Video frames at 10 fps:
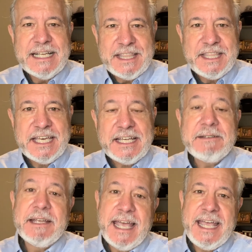
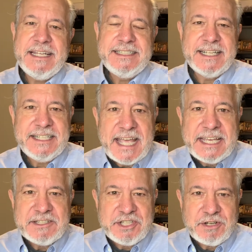then hey, today
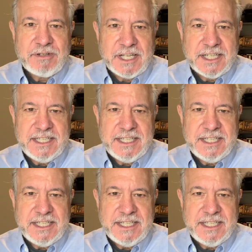is your lucky